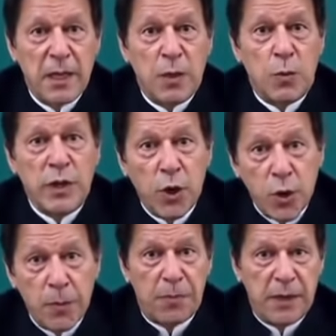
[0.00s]
We
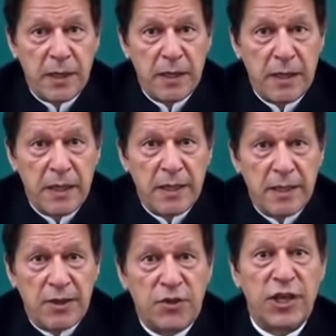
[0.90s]
hope
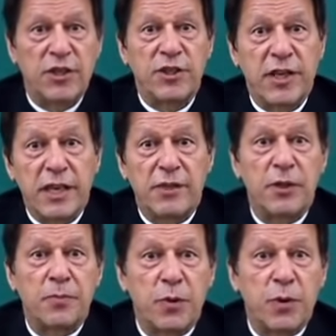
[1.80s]
the Secretary General's
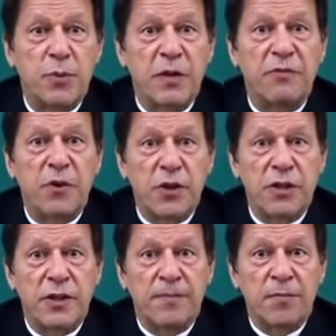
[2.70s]
report will
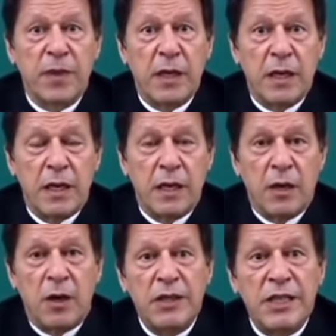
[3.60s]
focus
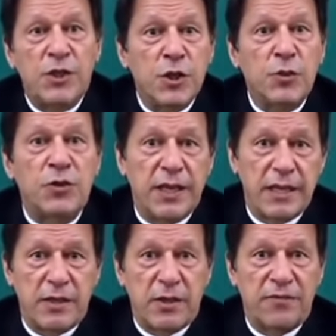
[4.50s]
on these new
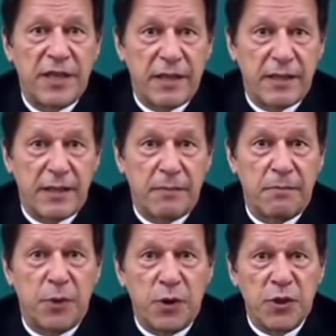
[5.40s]
threats of terrorism
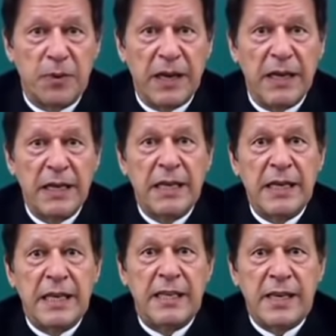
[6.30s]
posed by
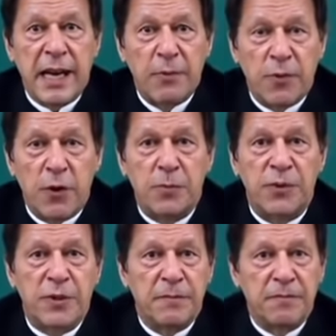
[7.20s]

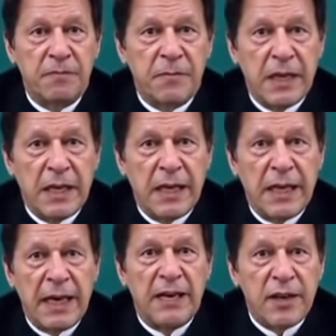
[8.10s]
Islamophobes
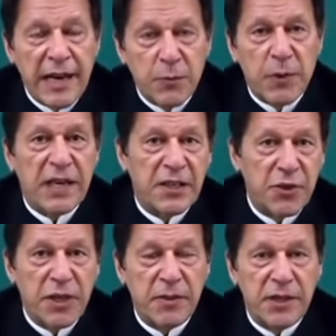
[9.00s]
and right-wing
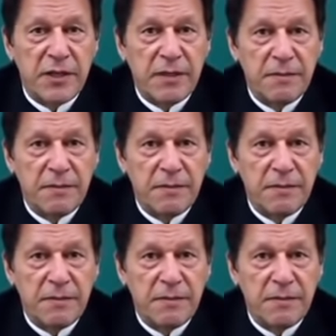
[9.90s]
extremists.